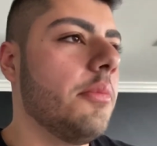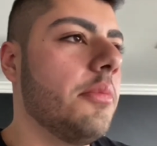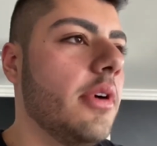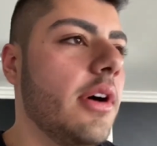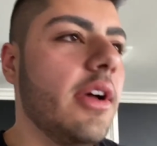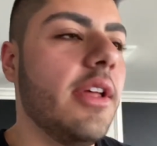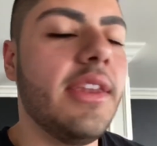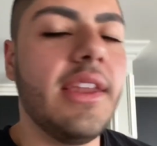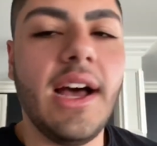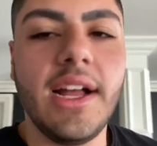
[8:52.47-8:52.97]

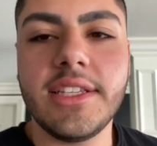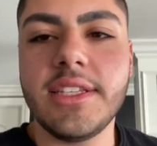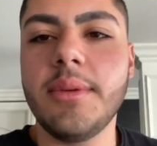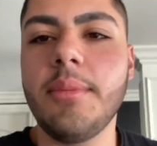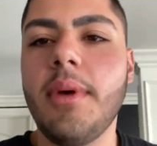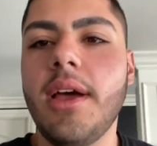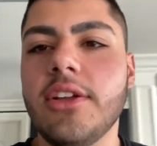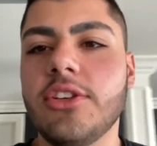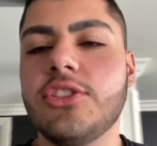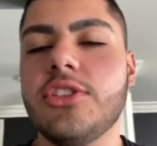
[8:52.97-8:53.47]
But not to
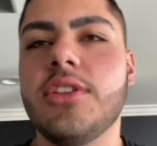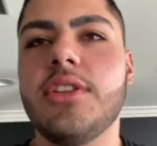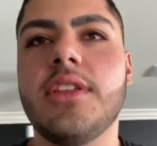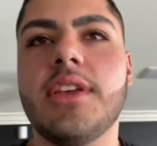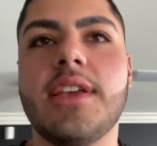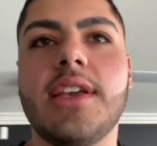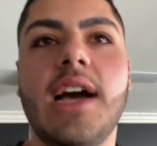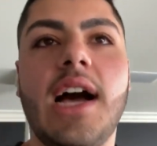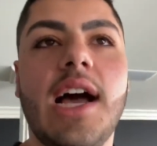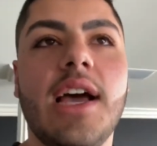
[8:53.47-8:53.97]
mention the
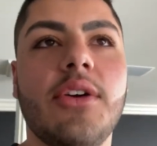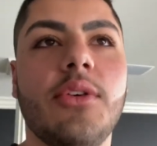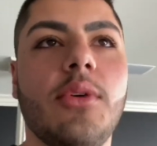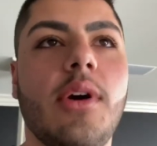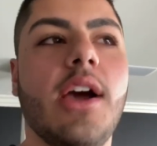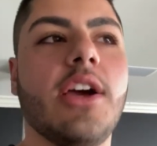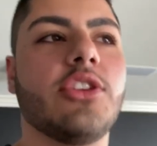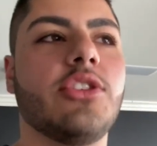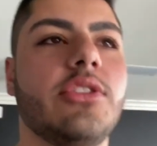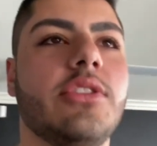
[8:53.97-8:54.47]
guy who
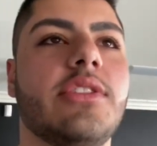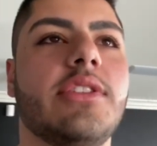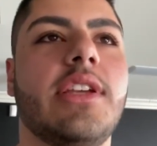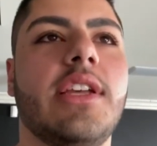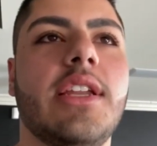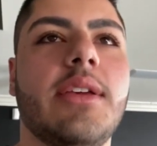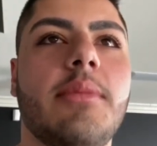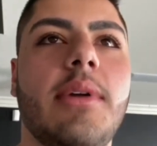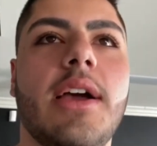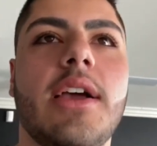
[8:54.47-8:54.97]
actually is
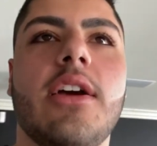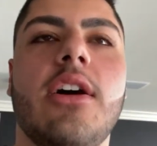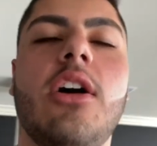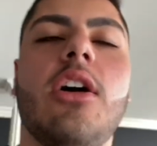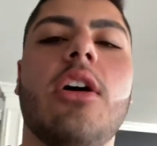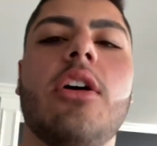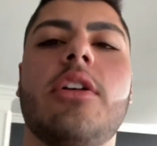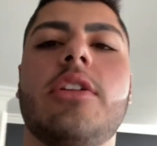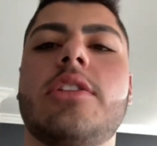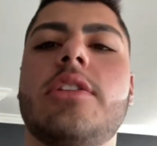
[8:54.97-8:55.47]
tinting my
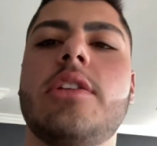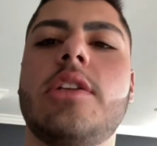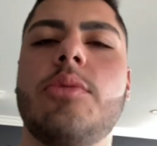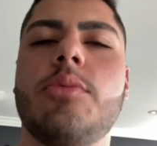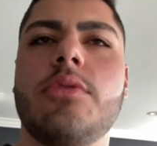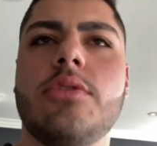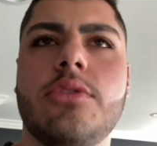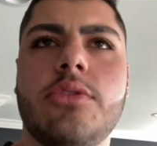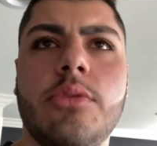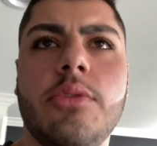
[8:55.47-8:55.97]
car, he
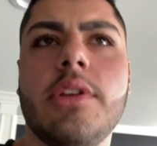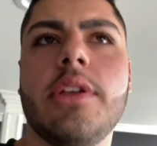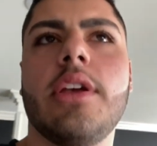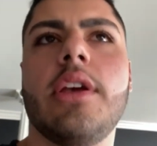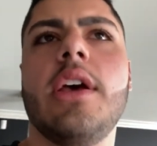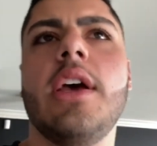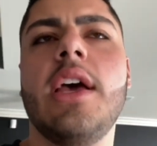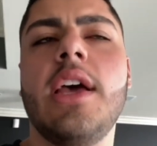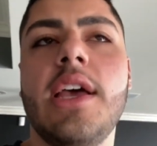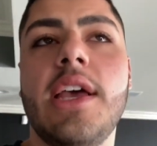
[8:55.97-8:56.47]
was doing it.